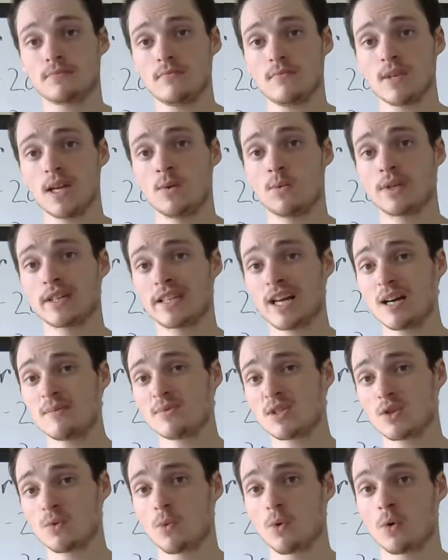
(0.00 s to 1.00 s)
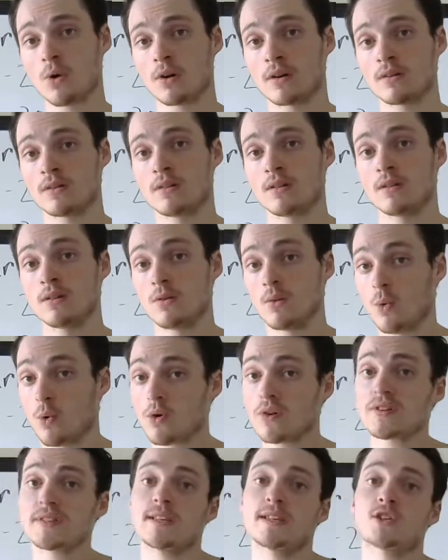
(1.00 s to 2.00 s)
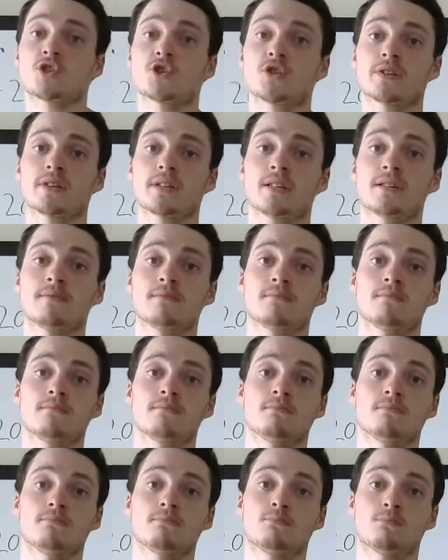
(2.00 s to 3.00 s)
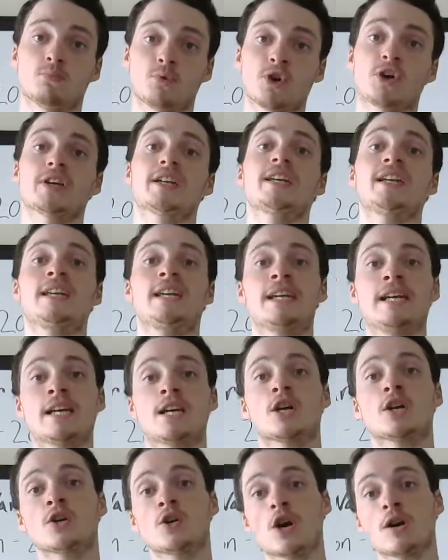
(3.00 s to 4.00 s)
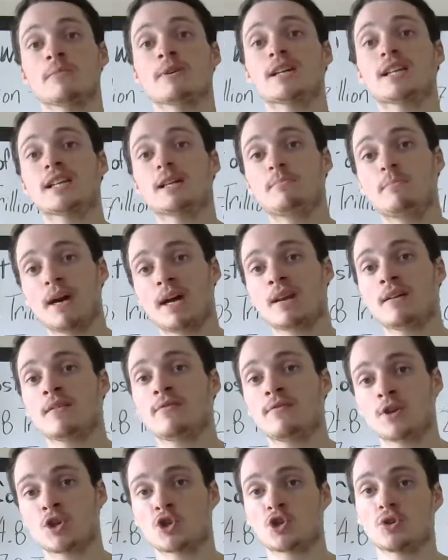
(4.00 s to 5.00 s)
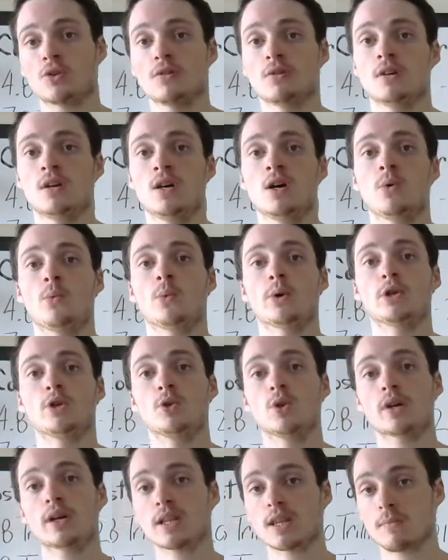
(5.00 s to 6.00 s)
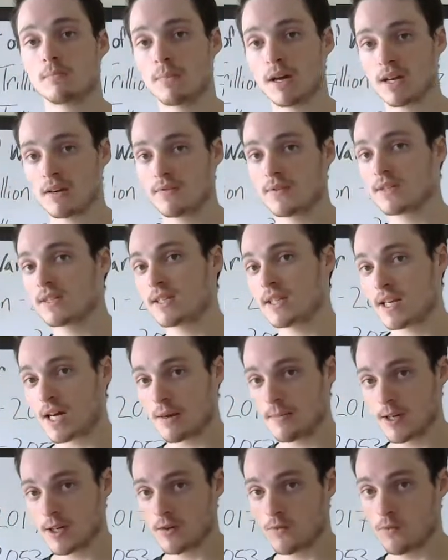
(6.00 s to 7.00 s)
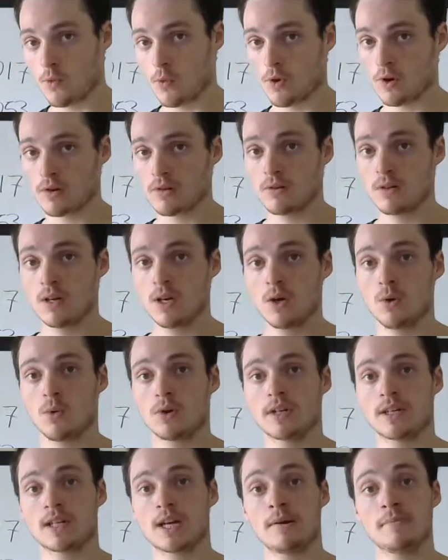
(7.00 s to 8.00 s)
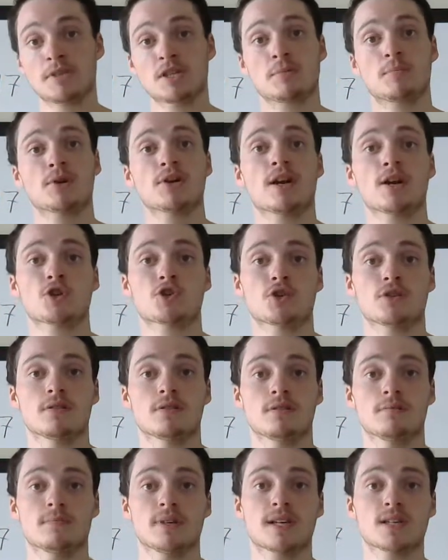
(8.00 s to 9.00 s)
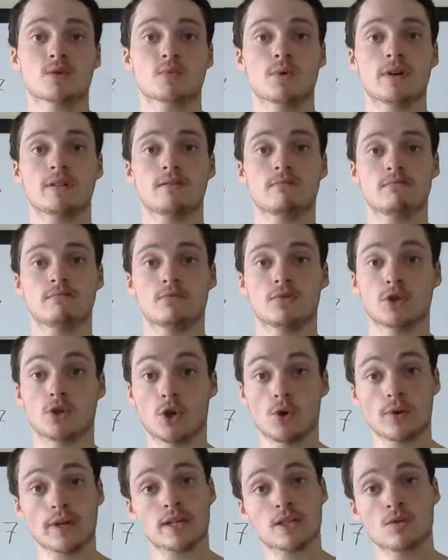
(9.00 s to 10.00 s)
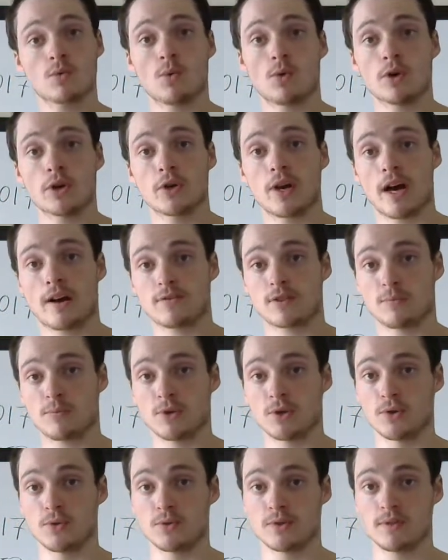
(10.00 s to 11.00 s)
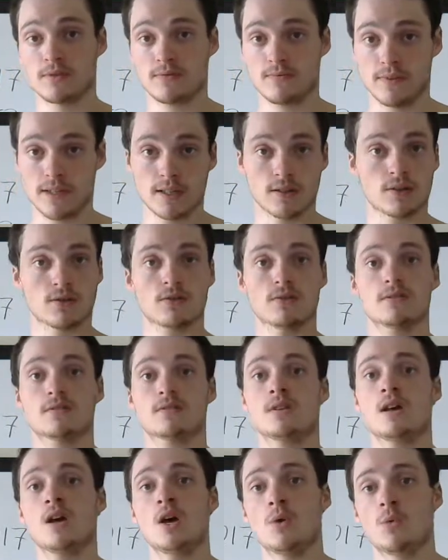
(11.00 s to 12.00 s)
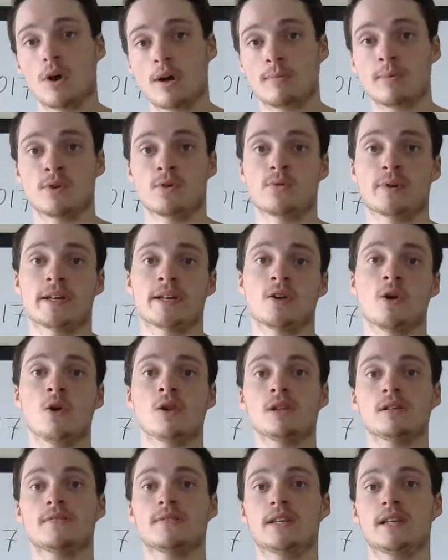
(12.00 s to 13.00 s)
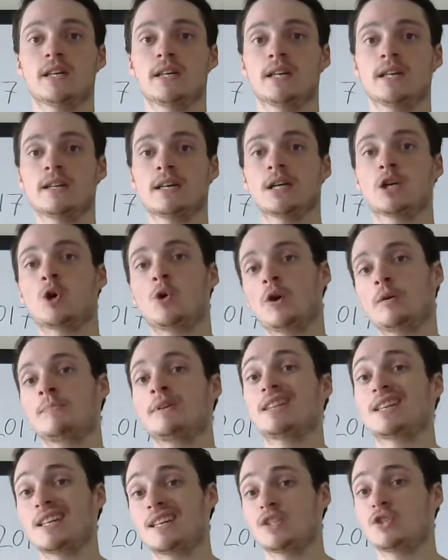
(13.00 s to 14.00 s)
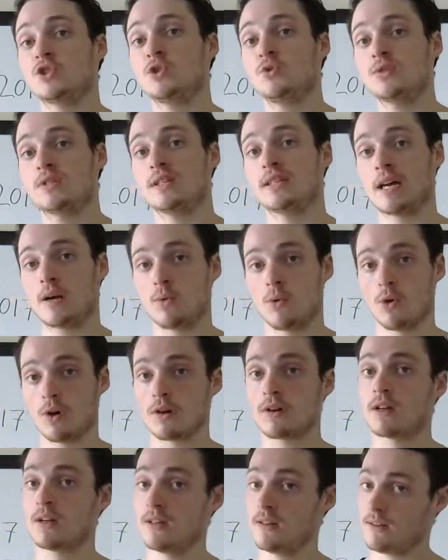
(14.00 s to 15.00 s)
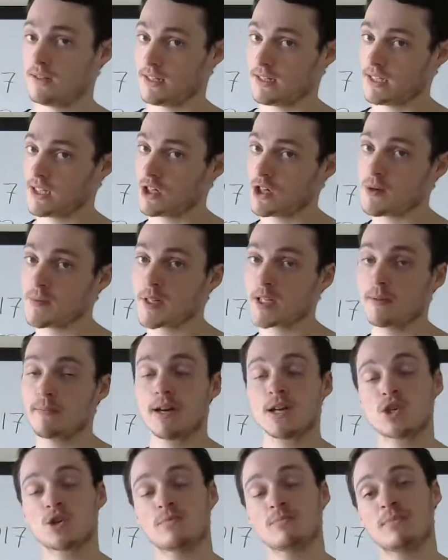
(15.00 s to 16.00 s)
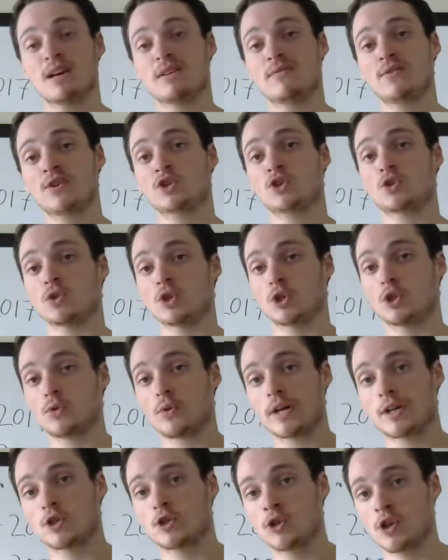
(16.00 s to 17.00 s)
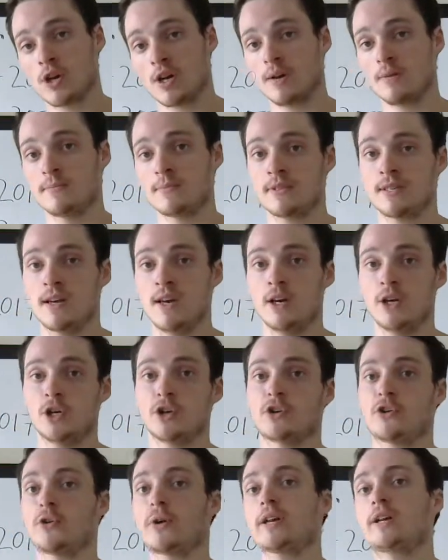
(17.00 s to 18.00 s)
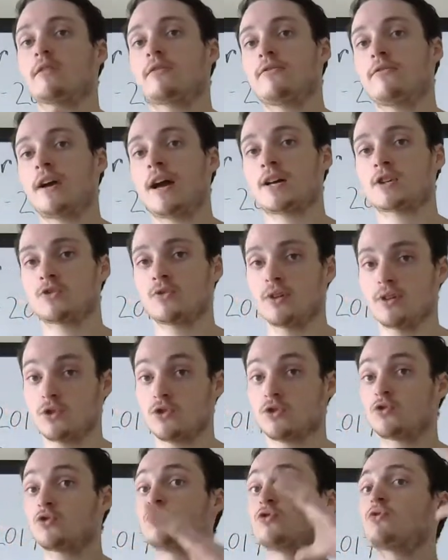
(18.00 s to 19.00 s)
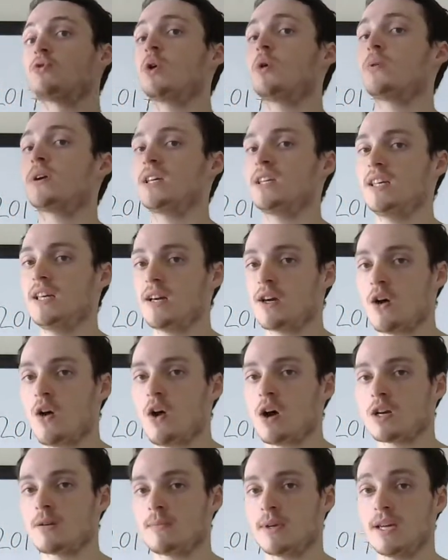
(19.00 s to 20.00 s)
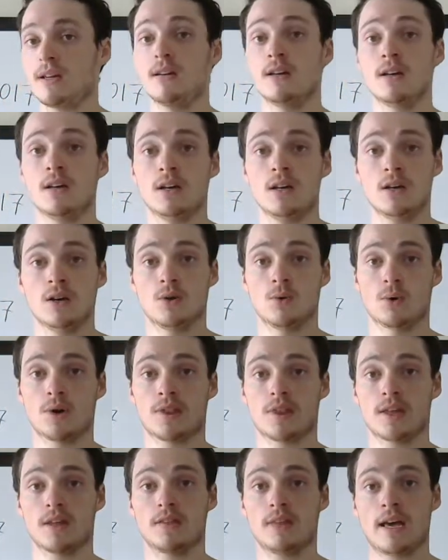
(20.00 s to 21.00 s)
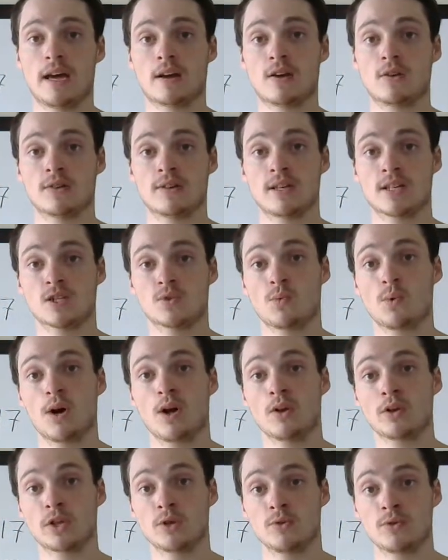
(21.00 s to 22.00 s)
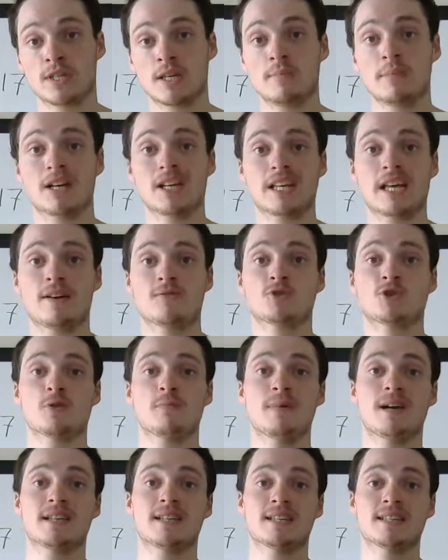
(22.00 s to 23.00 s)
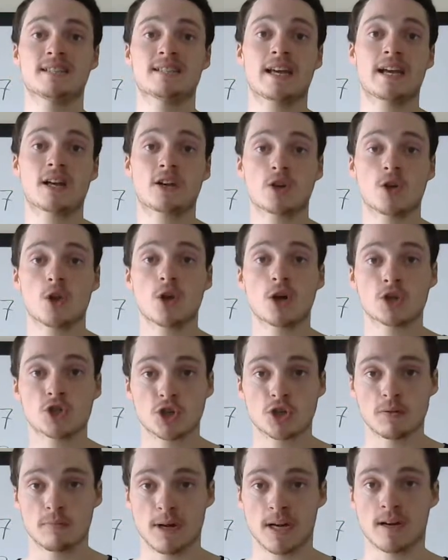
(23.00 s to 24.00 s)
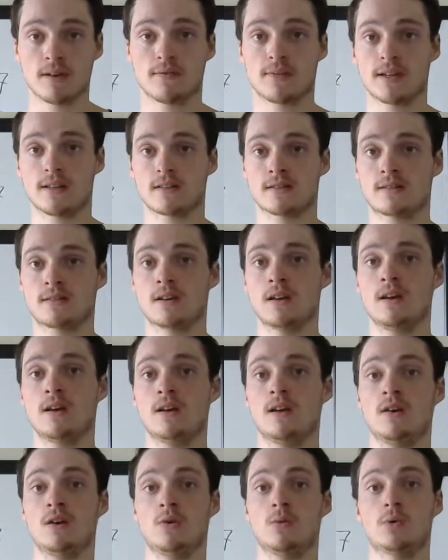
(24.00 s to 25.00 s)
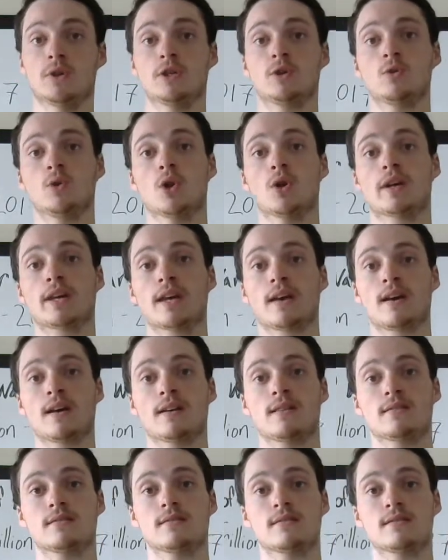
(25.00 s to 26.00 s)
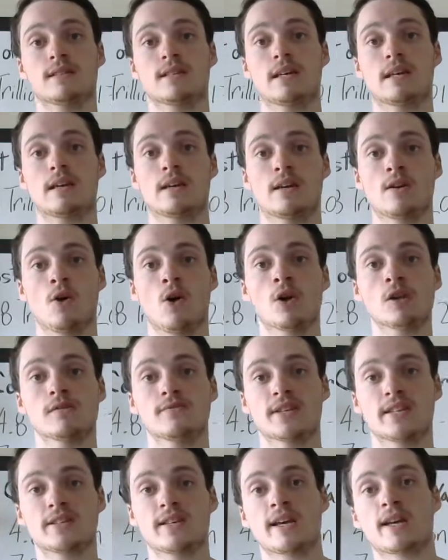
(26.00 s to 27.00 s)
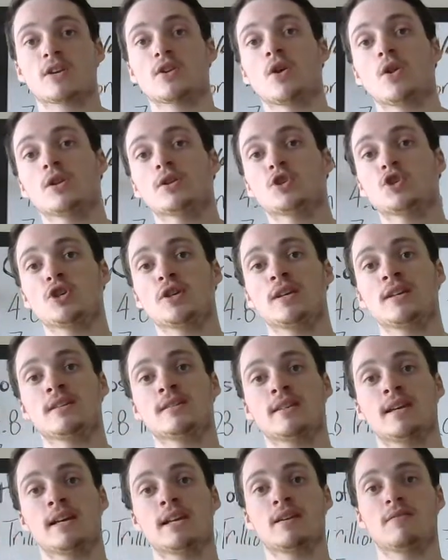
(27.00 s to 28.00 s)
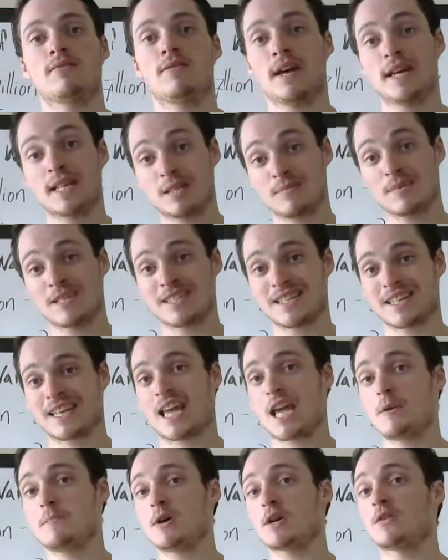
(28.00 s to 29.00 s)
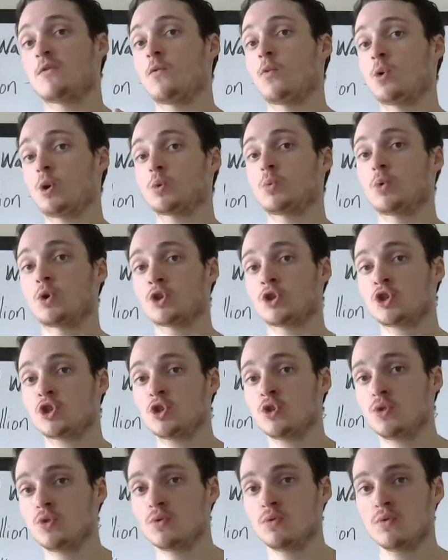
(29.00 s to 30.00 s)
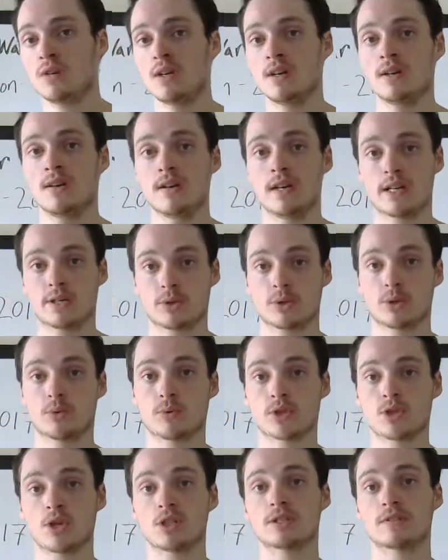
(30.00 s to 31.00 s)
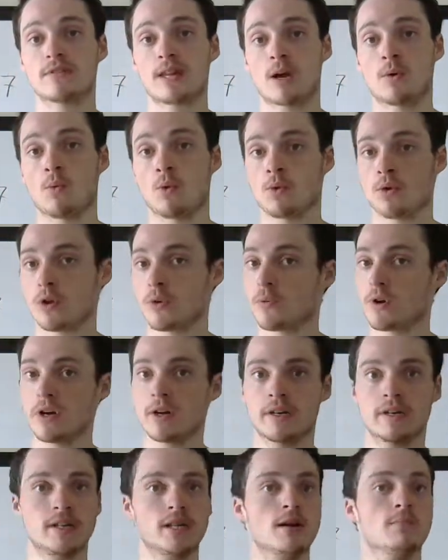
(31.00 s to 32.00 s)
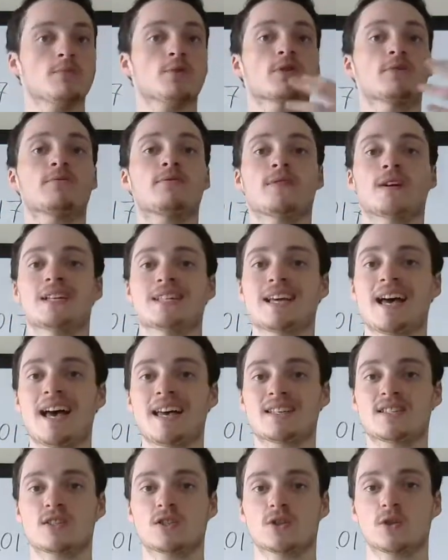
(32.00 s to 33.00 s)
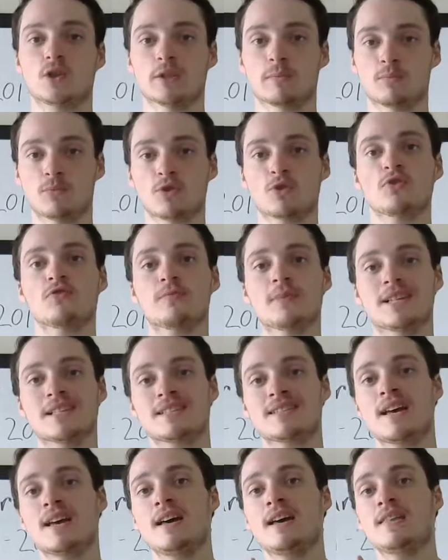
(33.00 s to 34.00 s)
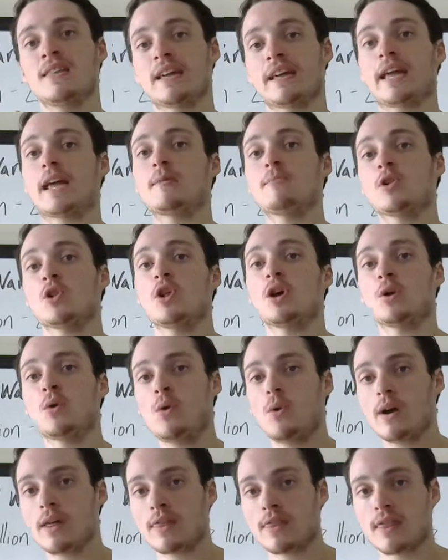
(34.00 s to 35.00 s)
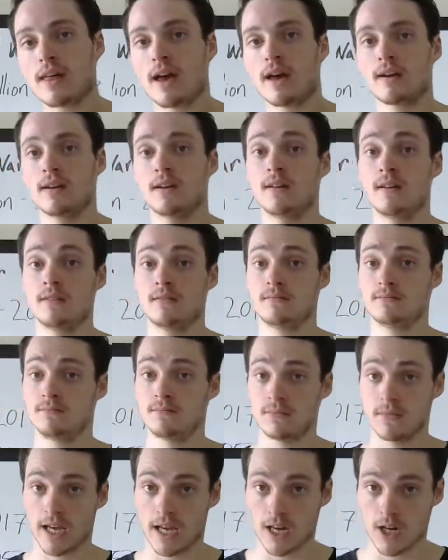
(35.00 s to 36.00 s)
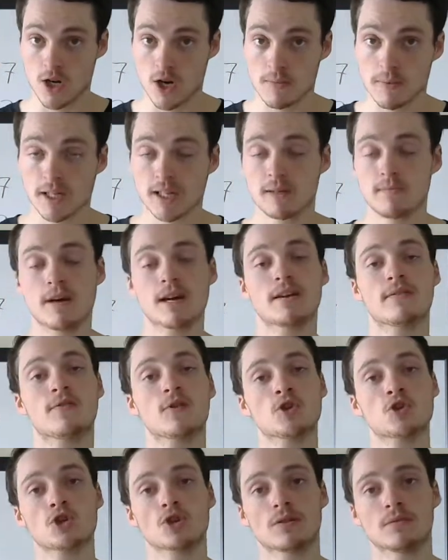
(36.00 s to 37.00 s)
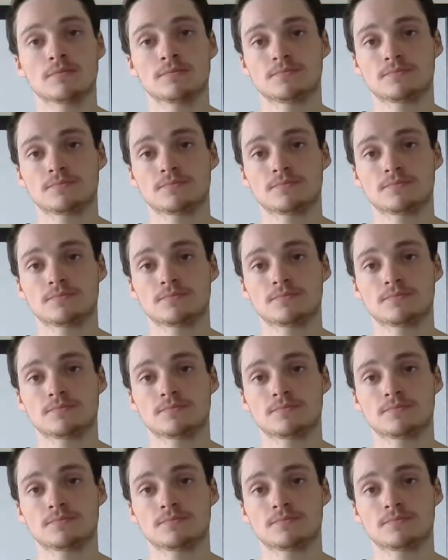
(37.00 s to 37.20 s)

And when it comes to war, war is actually pretty economically beneficial. When you look at the benefits that come out of war, when it comes to production, because when you're going into war, you have to produce vehicles, weaponry, and all of the equipment that is used in that war. That's economically beneficial. You create jobs, you're creating factories, you're growing the economy. Within that as well, you typically have tremendous technological benefits. When you look at, say, all of the technologies and advancements that came out of World War II, as a result of that war, there were a number of fantastical improvements that came along with that, economically beneficial.